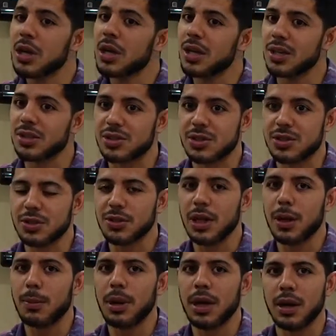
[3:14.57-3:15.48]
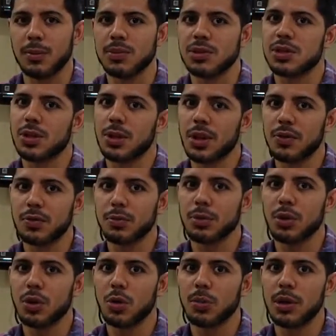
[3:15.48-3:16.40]
It's still not bad. I'm still living
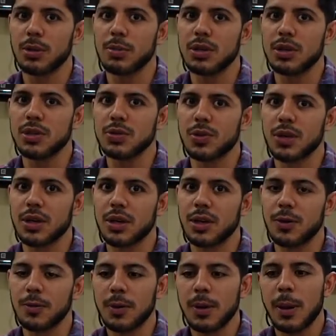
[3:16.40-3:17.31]
below my means right now,